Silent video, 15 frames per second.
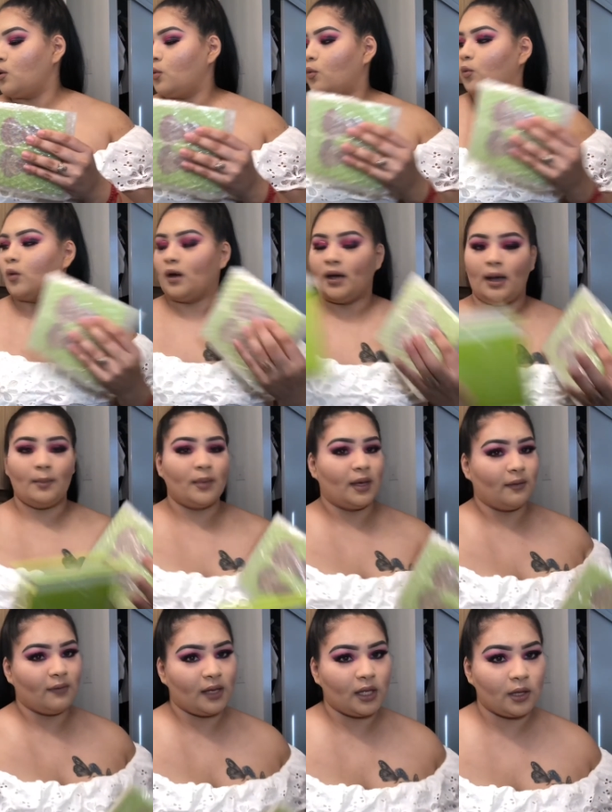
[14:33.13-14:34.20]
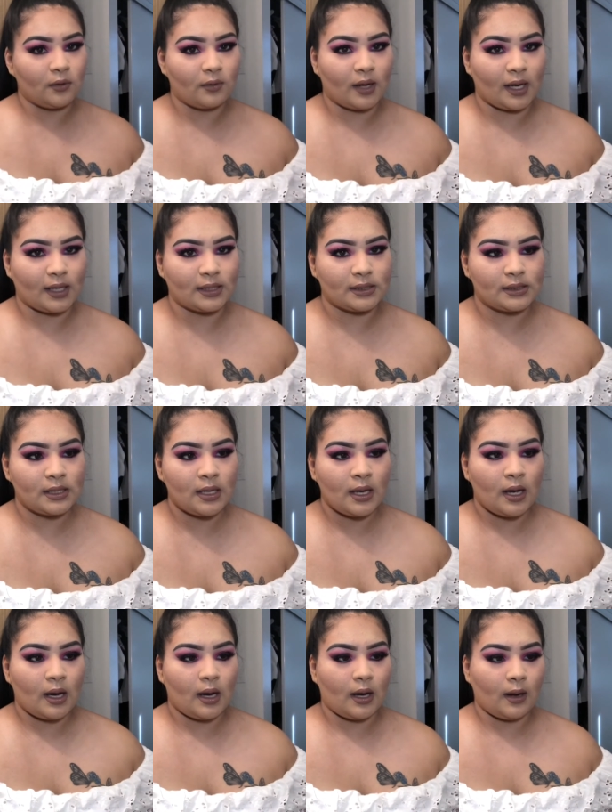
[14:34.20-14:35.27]
what I'm giving you guys.
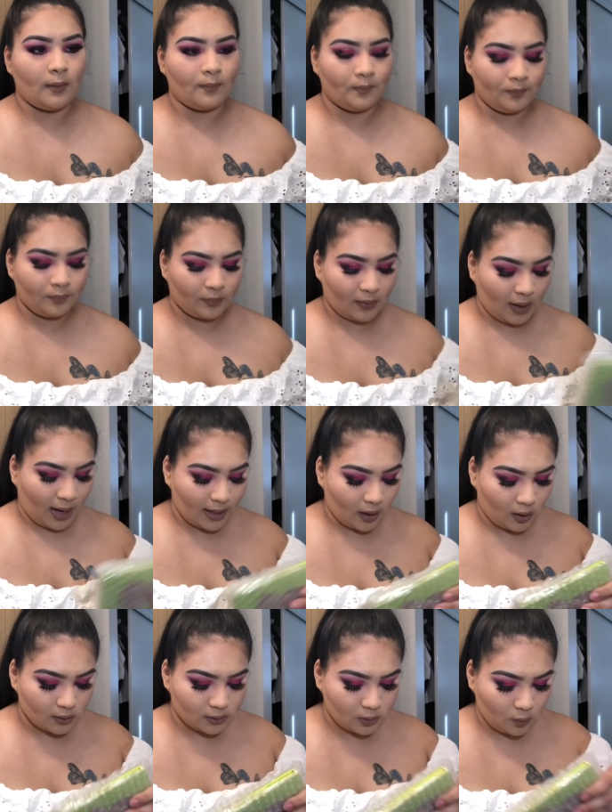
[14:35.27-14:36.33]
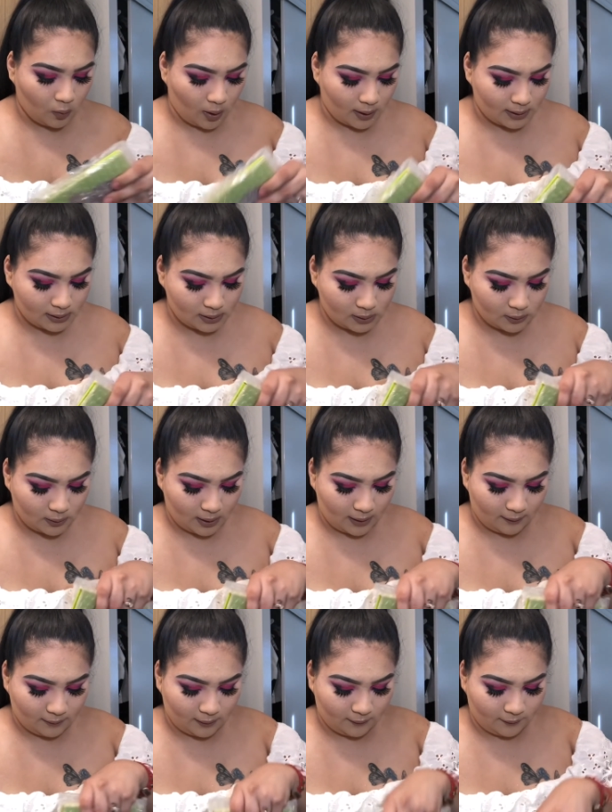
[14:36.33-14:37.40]
Um, I also wanted to
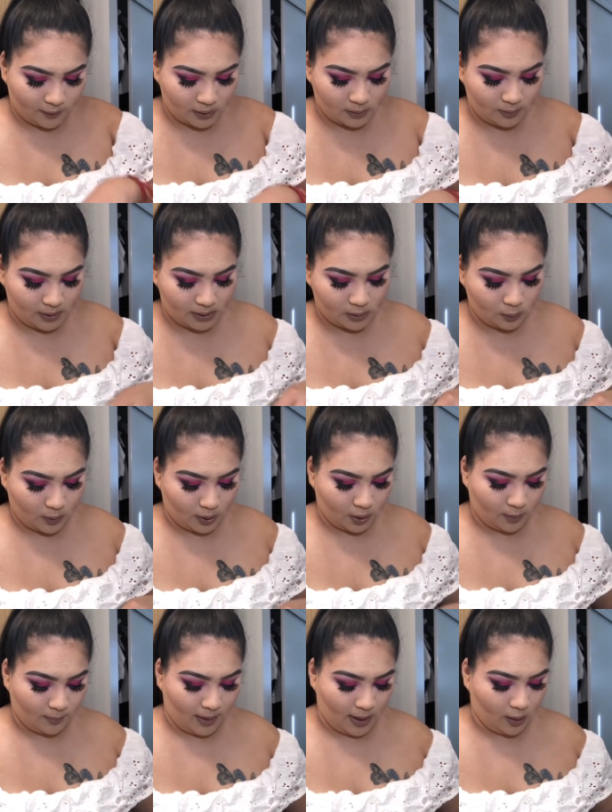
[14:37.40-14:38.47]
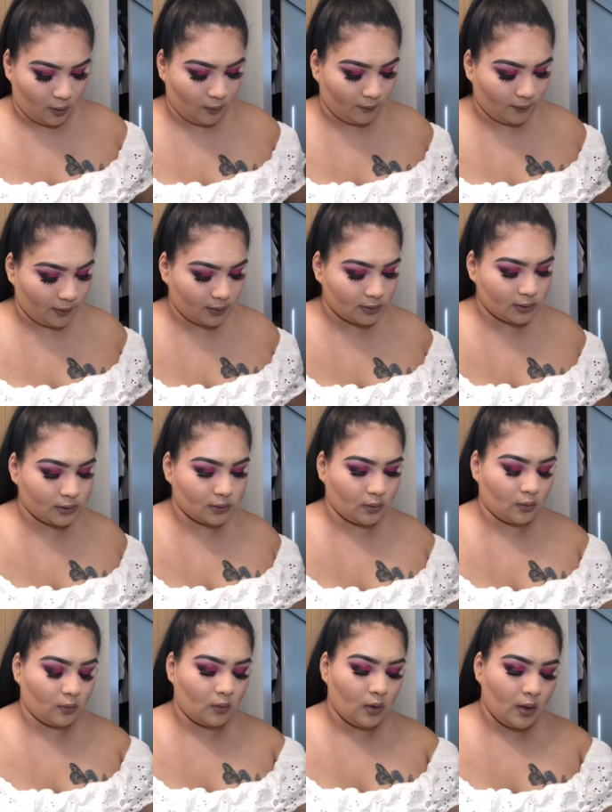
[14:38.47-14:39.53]
give the first place winner a makeover.
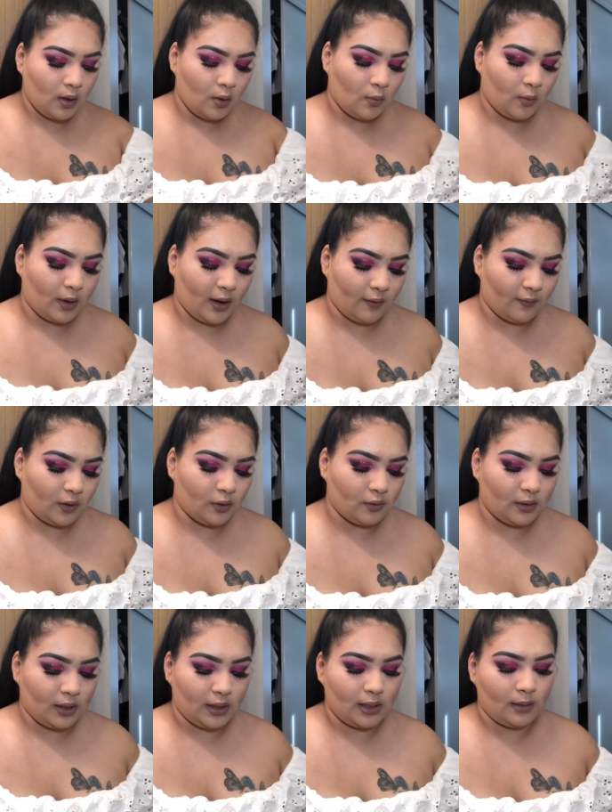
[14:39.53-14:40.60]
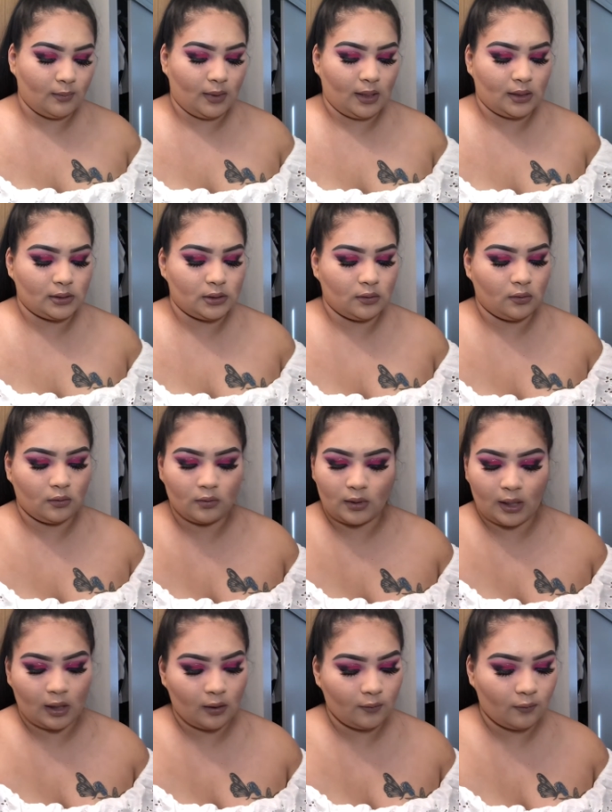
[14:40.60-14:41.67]
So whenever you needed me to go to
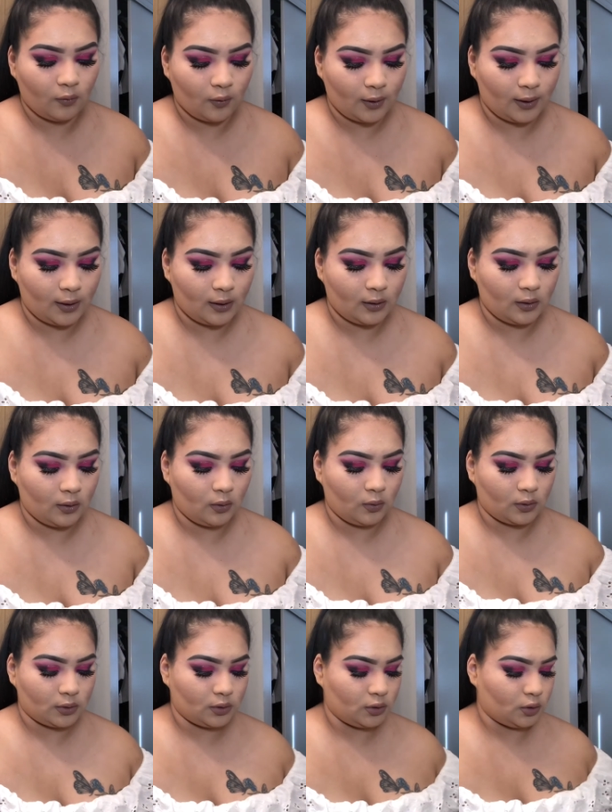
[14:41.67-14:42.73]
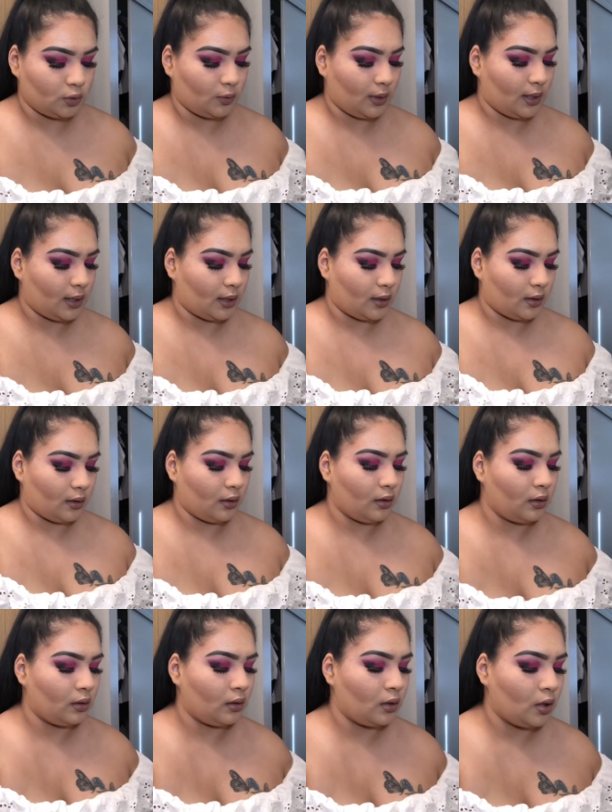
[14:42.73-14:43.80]
California or to do it here,
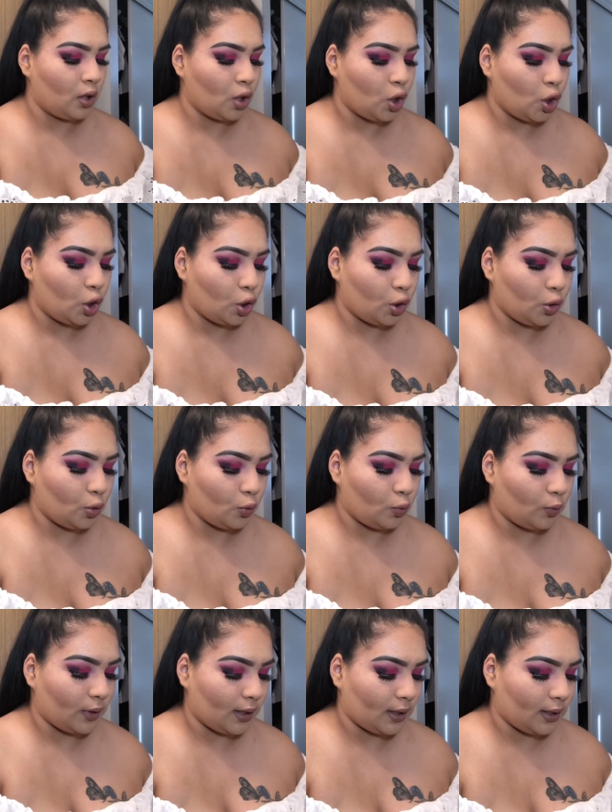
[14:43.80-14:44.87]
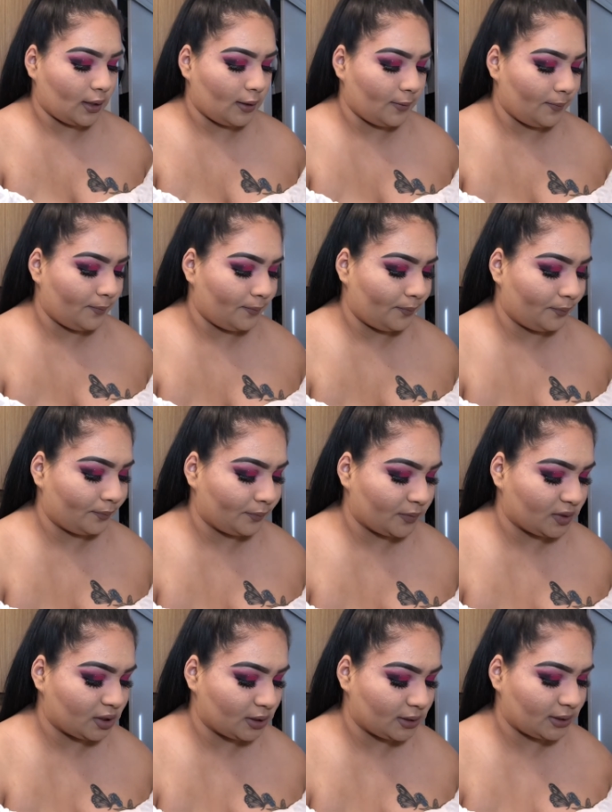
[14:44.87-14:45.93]
you would
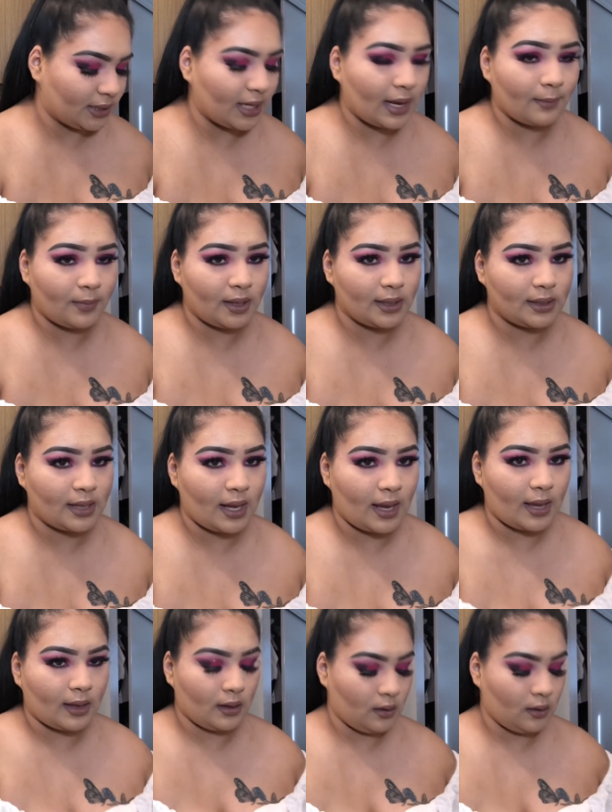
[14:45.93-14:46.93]
just DM me a date